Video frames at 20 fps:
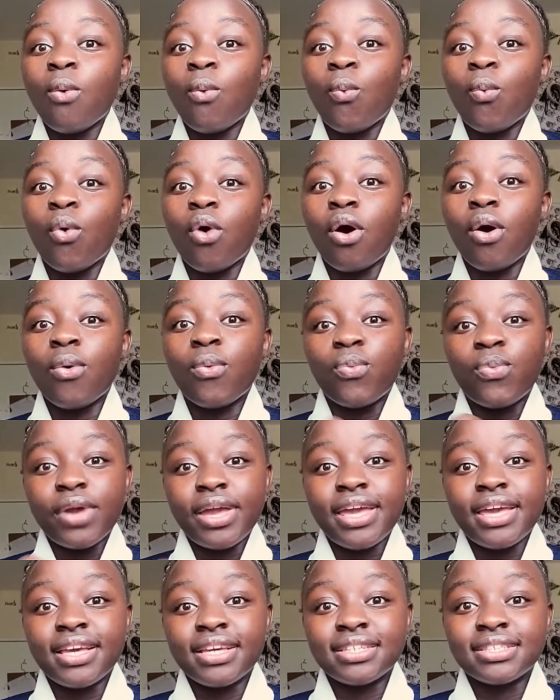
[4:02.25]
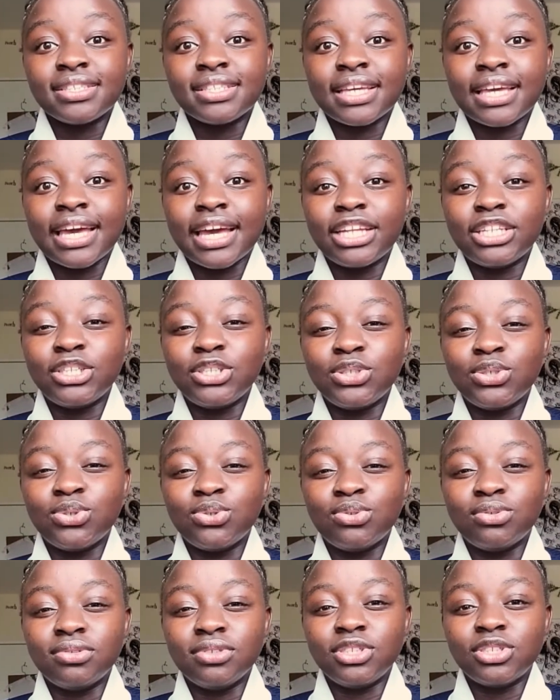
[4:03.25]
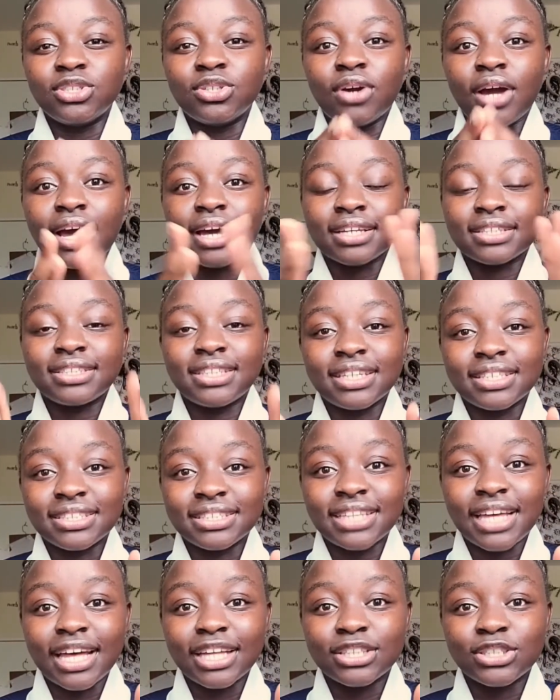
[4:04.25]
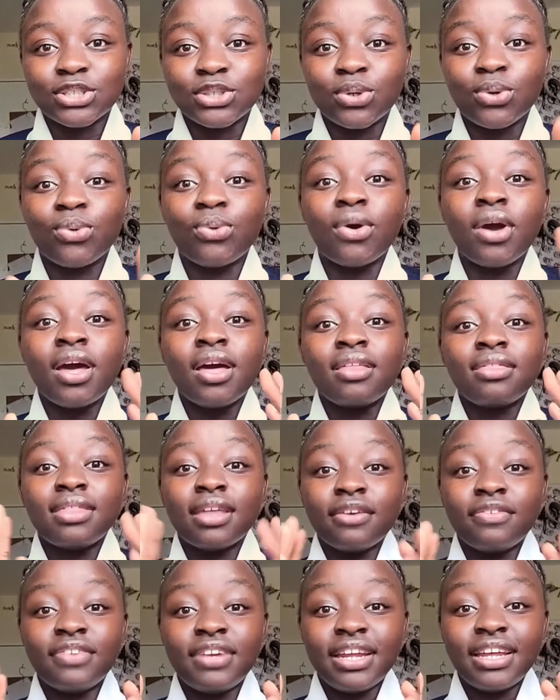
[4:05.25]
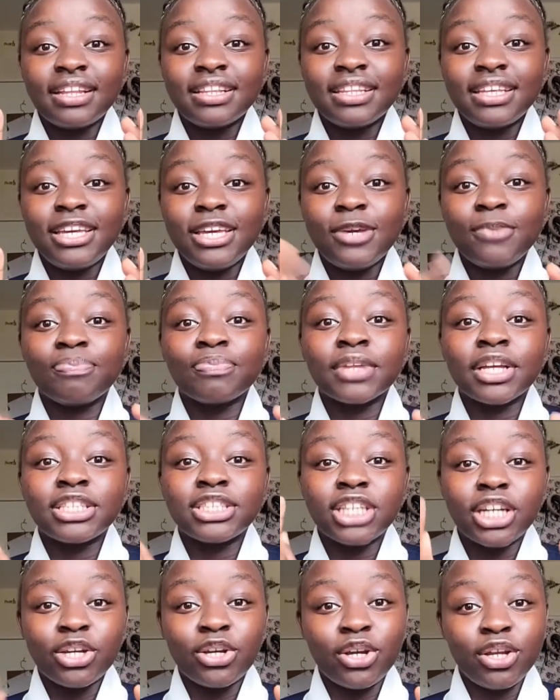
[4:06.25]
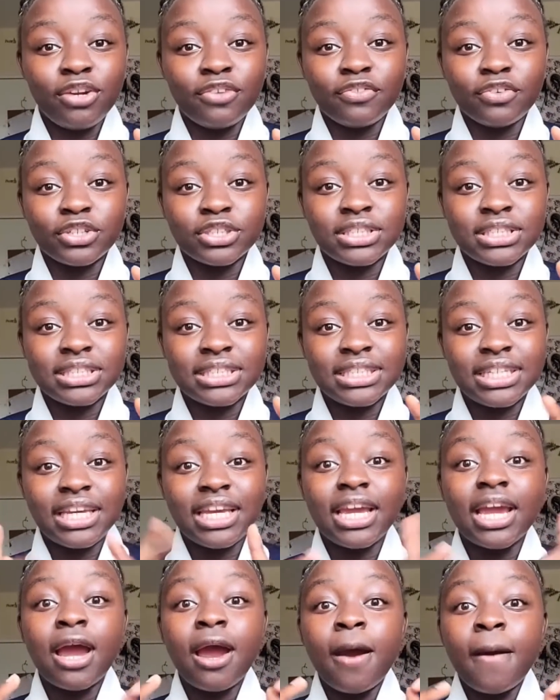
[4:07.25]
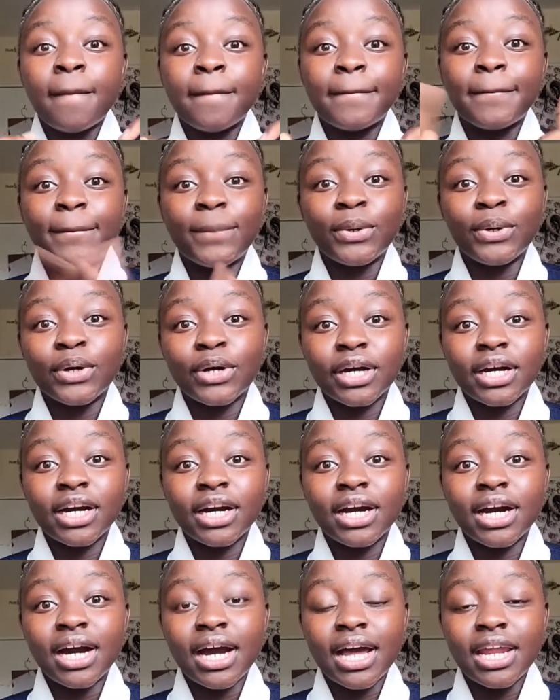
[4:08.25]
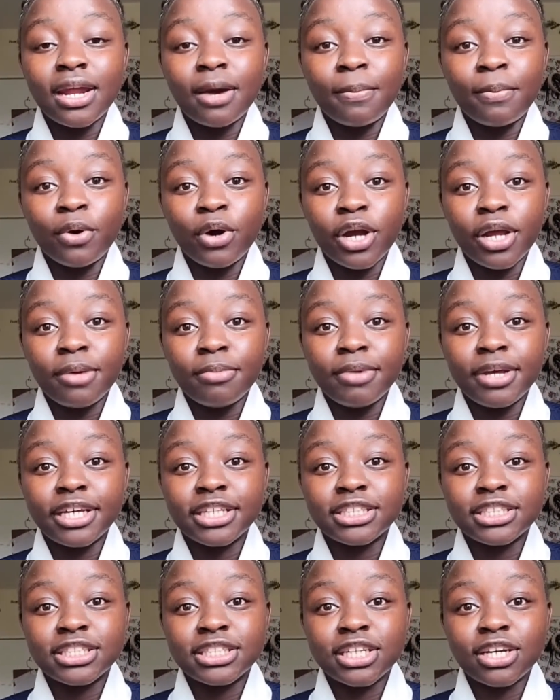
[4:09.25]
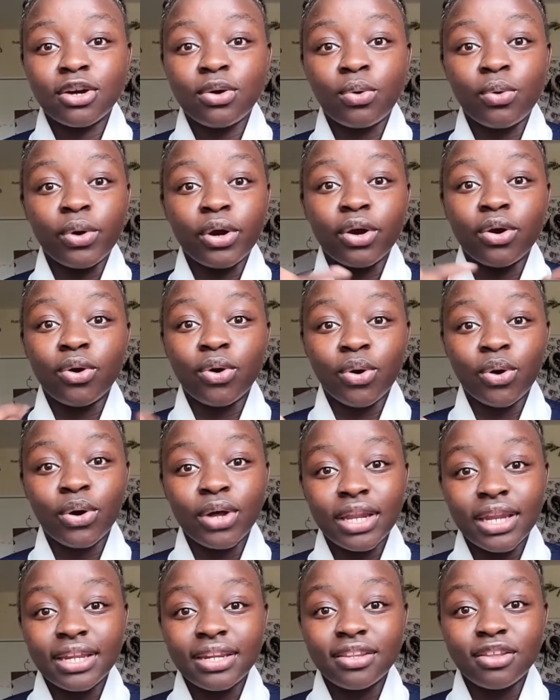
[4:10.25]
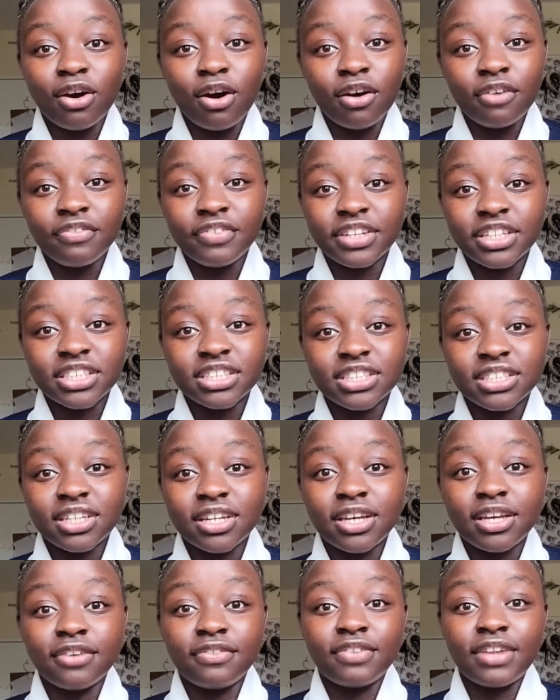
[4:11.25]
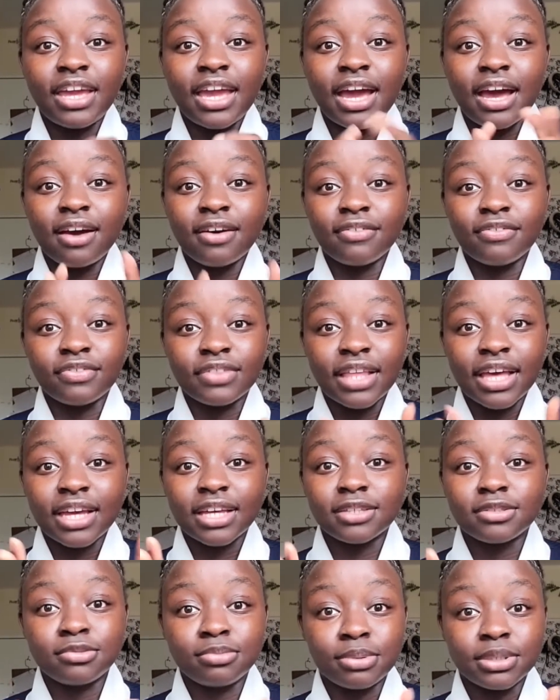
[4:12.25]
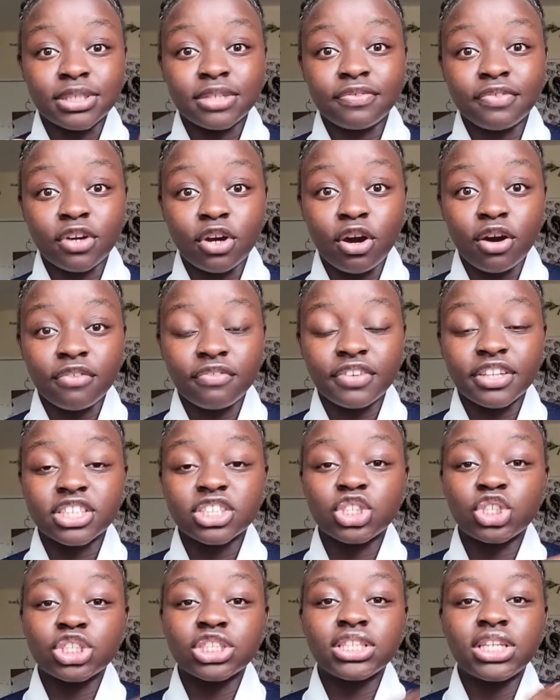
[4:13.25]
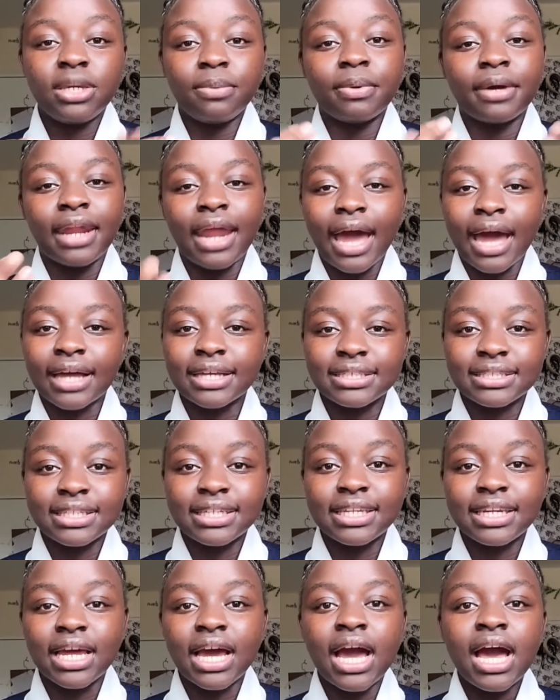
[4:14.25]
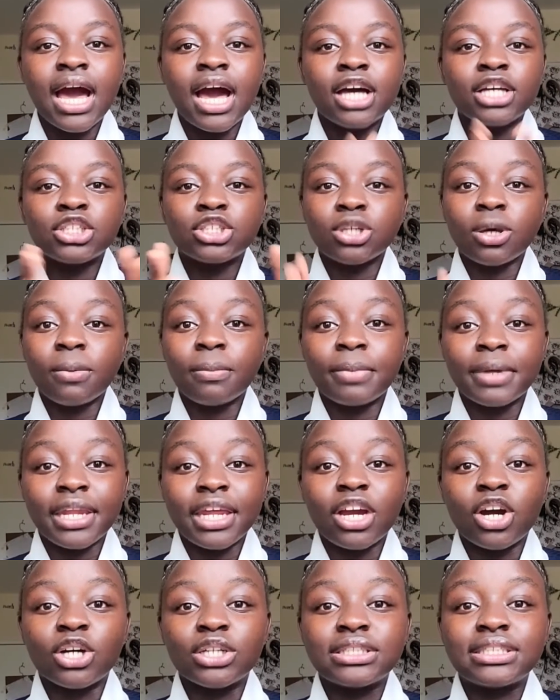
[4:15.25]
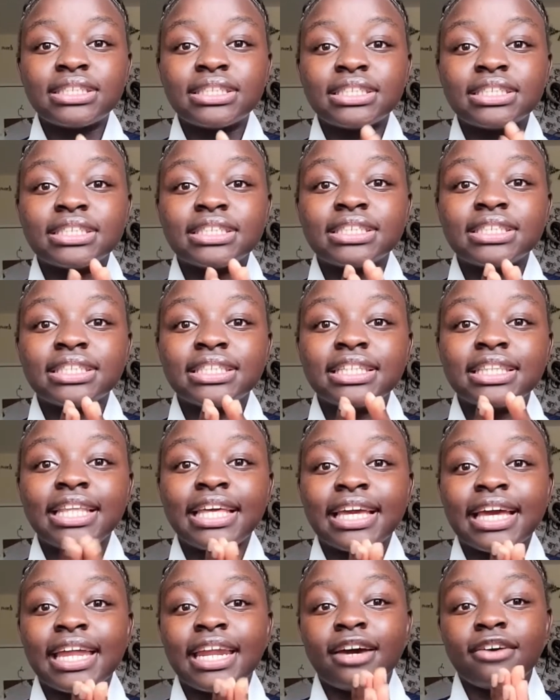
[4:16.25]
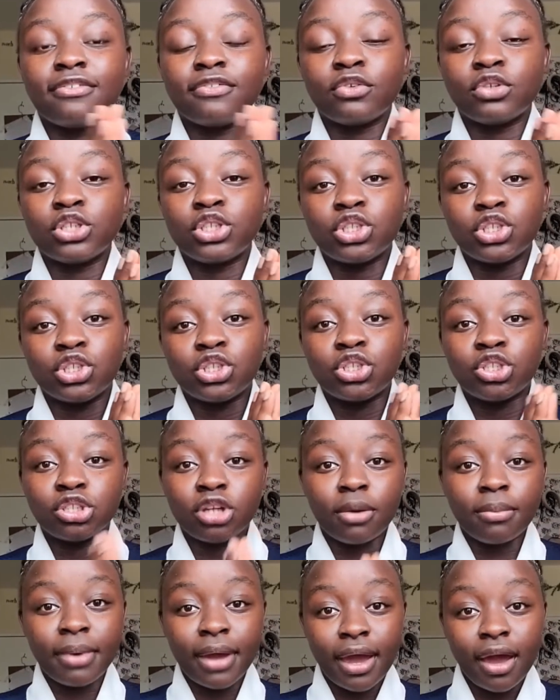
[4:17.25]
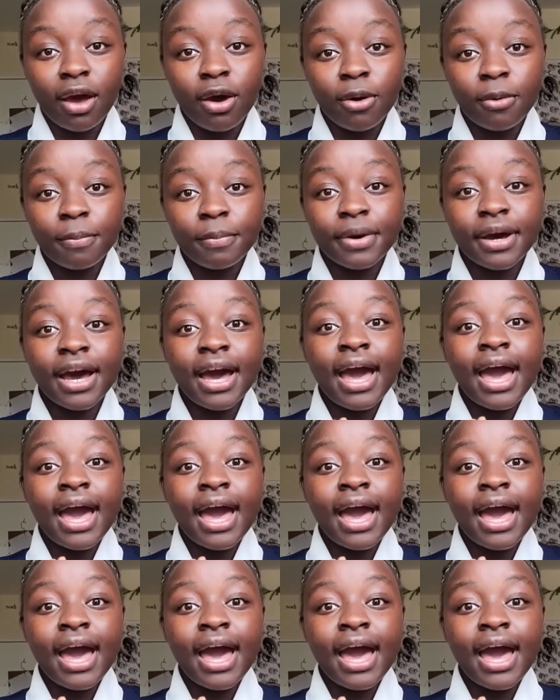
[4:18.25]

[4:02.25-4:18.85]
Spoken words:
What ways can you access that? So definitely check your university, book an appointment, or call the office if they have like a specific office. Just keep on asking somebody until they can afford you some help.